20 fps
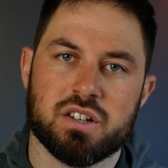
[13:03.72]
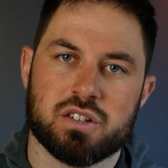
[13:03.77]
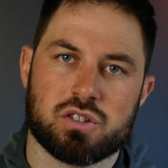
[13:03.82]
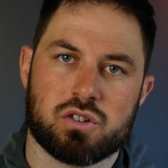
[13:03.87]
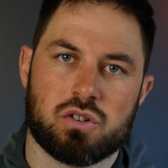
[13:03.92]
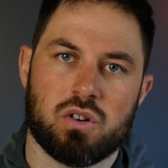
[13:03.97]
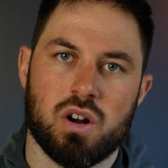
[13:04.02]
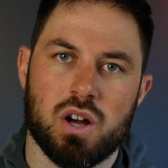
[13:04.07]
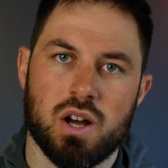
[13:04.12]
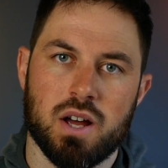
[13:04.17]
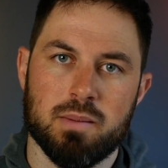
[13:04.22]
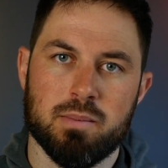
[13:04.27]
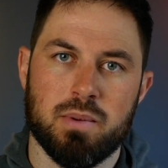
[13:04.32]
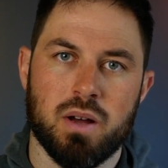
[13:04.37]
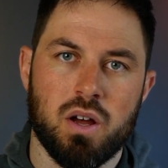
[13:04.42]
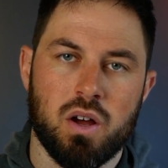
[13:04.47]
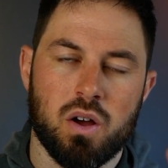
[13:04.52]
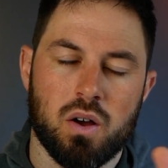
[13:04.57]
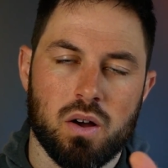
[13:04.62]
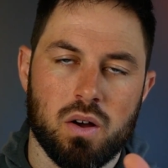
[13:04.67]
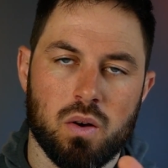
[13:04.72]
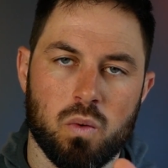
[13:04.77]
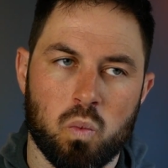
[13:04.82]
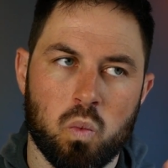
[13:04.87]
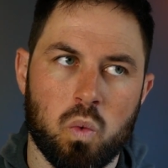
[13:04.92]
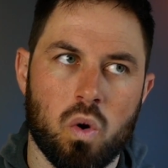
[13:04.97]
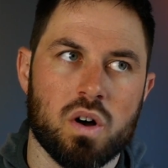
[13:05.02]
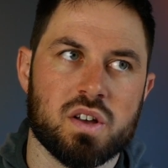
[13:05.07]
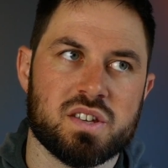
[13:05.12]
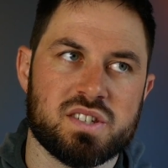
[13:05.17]
describe
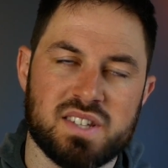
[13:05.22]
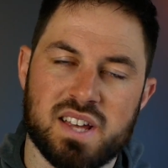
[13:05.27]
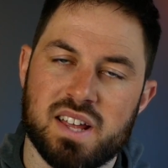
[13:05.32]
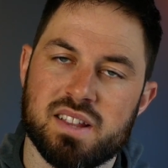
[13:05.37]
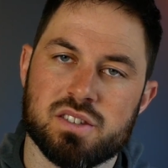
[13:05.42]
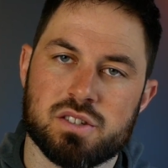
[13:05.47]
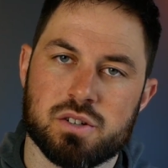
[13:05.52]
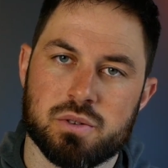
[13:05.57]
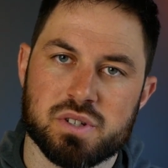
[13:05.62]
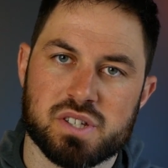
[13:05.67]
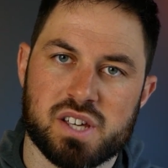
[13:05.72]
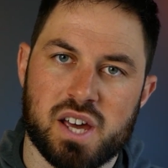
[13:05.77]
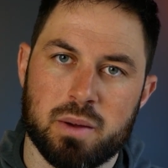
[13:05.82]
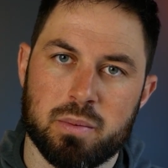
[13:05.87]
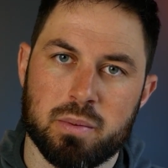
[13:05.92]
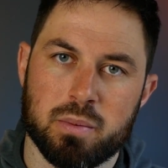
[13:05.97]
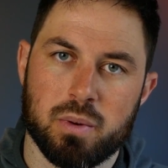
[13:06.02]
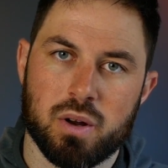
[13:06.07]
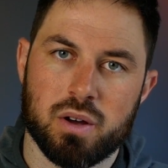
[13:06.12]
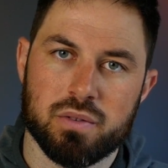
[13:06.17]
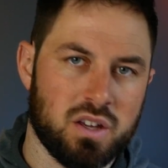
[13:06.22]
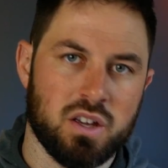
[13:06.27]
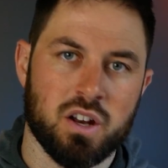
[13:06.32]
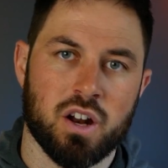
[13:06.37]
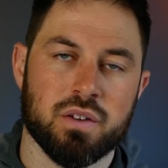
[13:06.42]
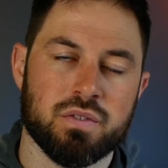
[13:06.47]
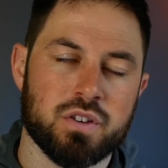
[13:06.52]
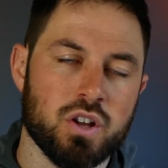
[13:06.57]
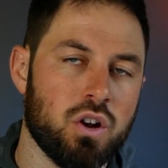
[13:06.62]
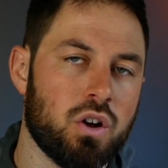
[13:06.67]
what a sensor is capable of. You
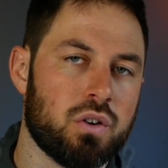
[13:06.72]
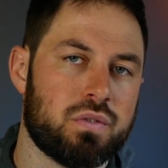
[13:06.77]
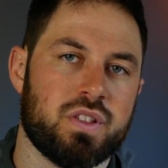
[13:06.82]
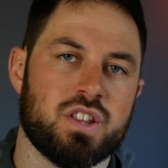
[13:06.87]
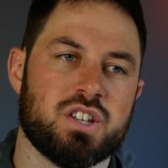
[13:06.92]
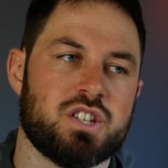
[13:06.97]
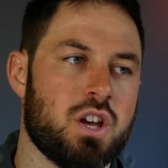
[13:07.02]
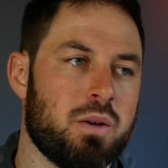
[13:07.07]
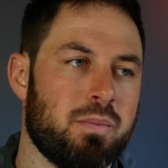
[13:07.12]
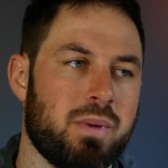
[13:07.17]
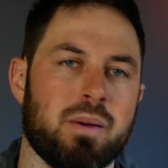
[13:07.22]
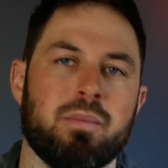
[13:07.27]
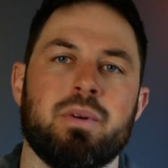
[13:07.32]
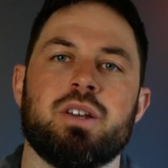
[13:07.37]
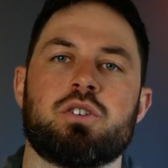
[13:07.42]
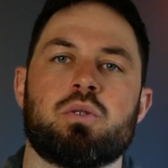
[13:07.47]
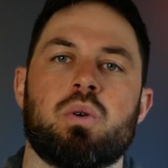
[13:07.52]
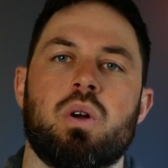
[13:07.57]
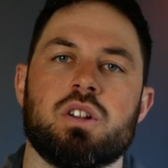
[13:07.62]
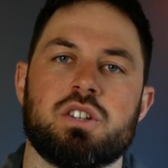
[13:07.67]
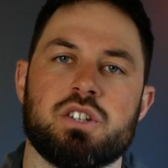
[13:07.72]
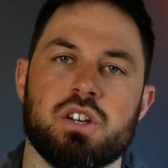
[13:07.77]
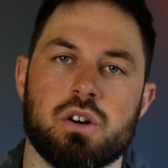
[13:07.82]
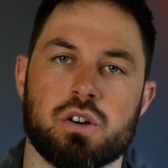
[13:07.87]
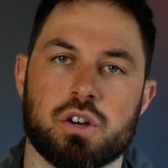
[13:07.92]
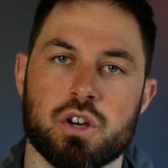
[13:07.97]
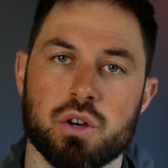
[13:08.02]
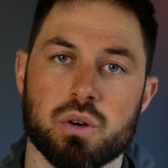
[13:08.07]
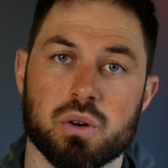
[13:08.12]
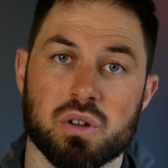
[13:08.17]
know, if you look for the term image quality
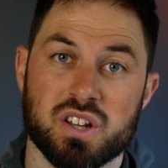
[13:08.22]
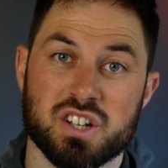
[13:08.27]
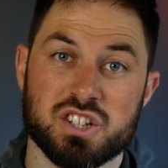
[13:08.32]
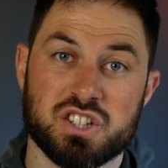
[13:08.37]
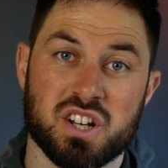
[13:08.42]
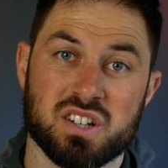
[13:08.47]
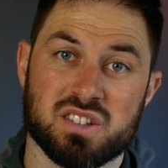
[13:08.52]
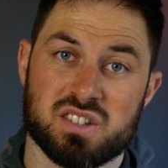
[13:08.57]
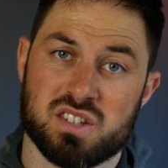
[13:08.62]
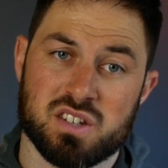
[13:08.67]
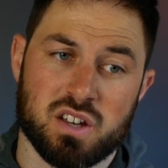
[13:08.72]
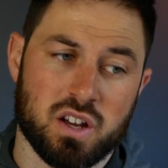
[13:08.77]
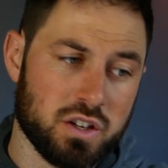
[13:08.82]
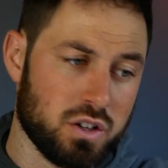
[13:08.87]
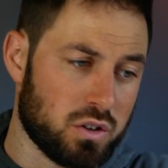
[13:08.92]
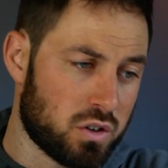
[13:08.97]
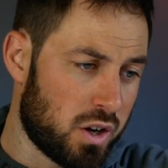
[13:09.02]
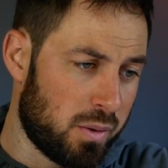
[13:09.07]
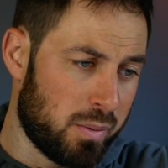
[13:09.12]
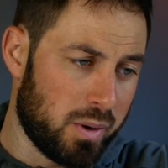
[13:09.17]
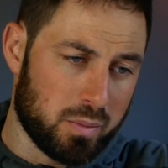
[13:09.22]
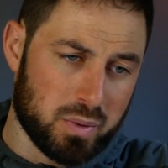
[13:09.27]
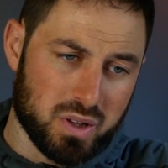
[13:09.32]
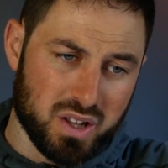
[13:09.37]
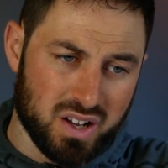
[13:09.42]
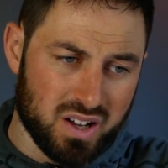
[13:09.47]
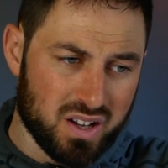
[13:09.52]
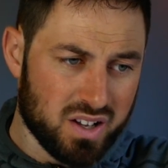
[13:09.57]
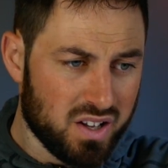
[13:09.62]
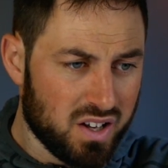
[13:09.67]
on Google, then chances are you'll come up with
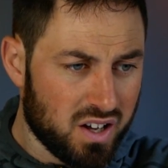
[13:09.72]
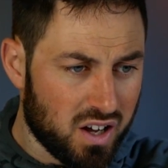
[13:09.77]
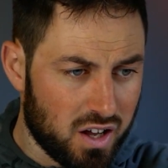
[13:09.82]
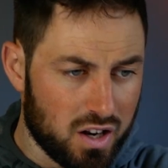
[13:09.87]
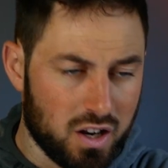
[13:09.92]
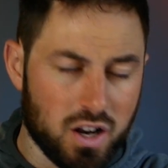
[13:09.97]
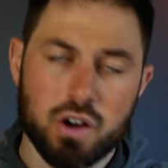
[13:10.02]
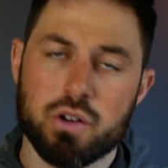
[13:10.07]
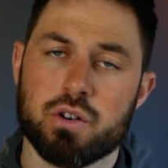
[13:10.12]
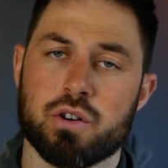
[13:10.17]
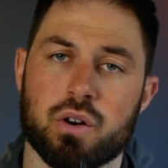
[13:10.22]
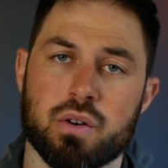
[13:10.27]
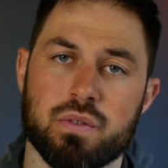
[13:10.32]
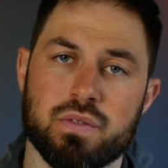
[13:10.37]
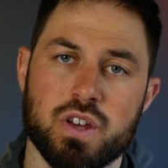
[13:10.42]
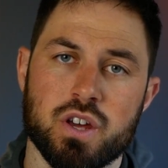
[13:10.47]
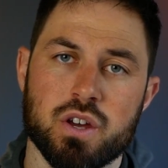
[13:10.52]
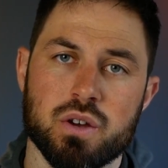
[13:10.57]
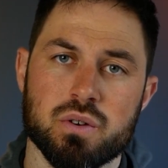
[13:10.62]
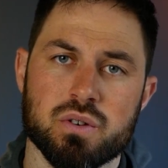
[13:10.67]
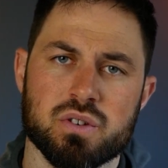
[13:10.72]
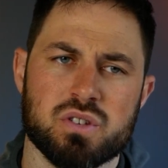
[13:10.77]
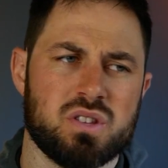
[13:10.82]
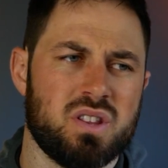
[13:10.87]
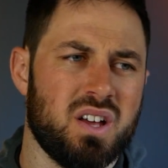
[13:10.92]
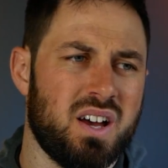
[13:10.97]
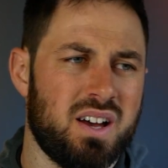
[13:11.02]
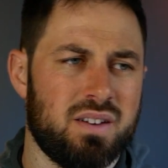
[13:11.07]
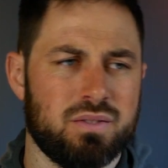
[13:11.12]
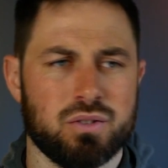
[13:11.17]
a load of reviews
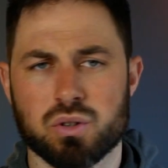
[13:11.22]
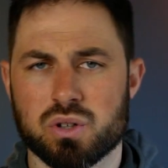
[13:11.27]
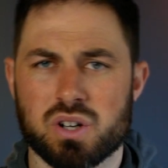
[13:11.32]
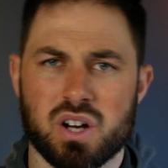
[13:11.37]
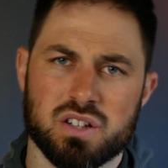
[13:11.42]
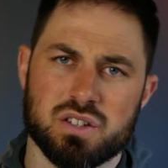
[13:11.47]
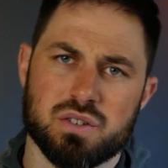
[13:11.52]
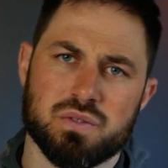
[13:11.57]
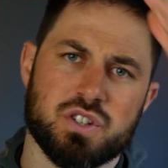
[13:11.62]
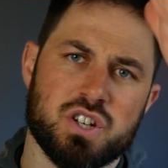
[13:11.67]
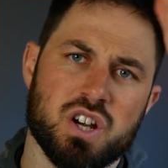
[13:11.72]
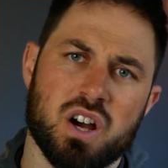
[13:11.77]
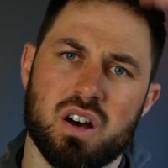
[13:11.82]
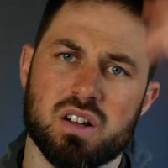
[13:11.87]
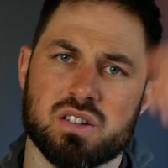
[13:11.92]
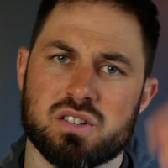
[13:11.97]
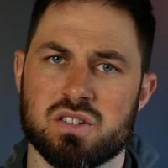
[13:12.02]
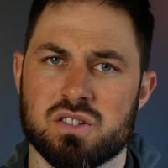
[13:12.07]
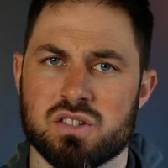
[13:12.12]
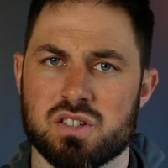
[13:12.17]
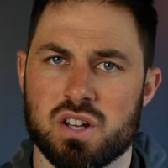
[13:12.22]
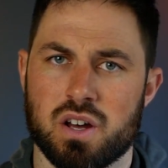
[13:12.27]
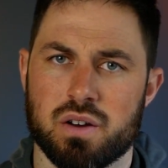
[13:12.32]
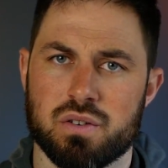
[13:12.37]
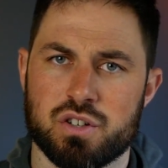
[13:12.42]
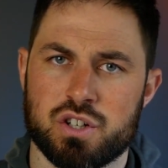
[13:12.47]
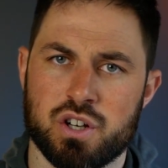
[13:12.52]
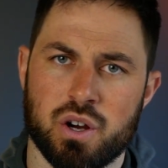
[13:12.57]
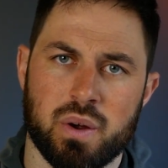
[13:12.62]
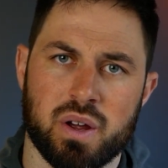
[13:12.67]
that have all kinds of charts and
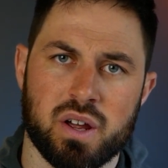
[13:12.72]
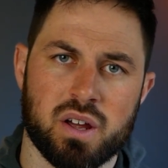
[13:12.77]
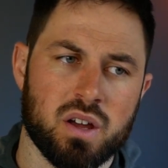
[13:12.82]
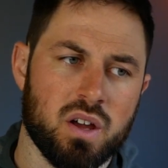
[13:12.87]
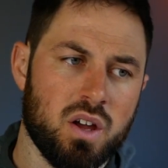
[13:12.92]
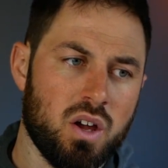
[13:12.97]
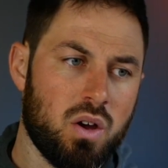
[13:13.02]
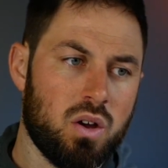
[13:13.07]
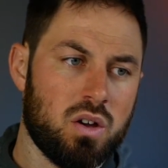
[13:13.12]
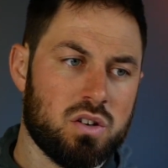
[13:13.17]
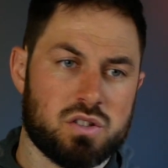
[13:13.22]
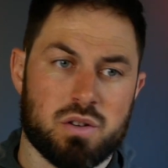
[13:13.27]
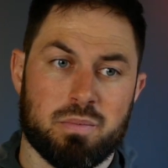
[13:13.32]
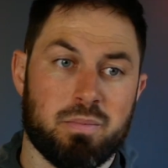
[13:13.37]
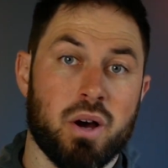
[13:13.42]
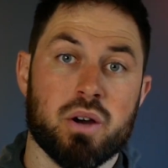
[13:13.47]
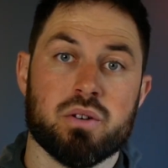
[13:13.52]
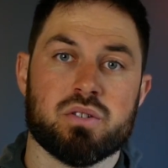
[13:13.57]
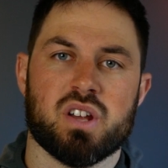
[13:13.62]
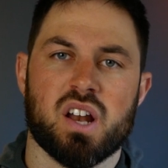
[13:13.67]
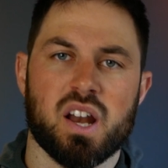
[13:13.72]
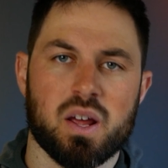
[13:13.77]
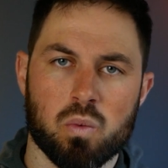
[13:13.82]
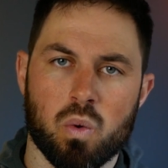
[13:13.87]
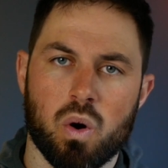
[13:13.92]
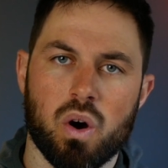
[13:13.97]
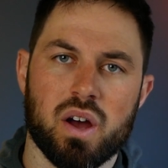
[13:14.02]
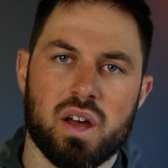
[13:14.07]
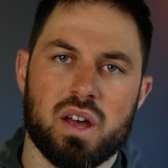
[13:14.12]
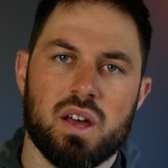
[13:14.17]
stuff showing supposedly
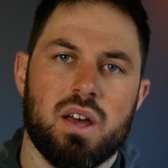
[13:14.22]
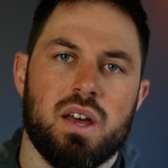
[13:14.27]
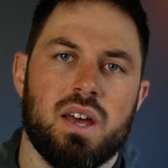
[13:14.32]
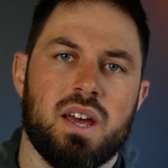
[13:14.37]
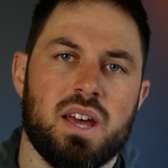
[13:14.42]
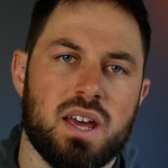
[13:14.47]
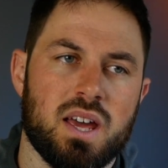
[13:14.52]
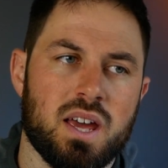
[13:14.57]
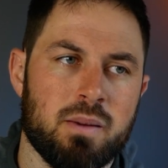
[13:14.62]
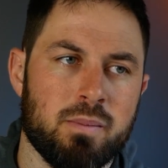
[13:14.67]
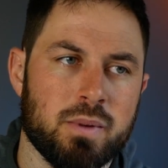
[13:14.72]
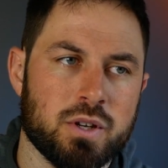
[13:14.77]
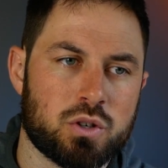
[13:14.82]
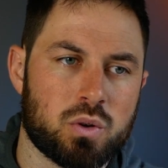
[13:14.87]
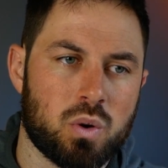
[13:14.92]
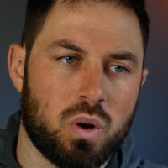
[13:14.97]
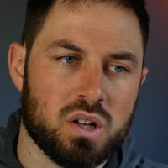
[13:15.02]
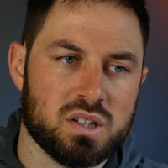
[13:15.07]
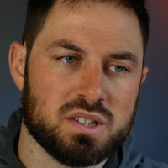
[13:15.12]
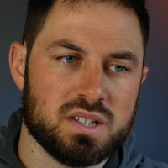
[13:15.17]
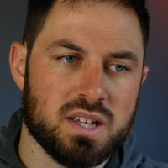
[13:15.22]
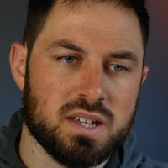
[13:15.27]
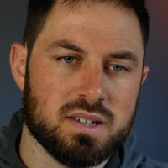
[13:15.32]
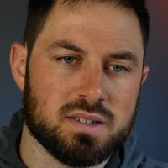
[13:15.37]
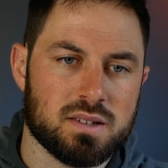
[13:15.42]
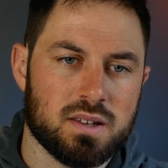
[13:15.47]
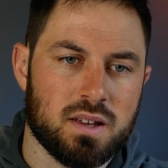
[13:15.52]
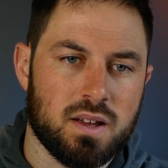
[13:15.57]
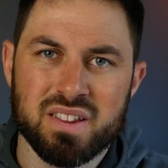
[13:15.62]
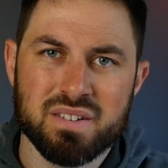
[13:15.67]
what image quality is.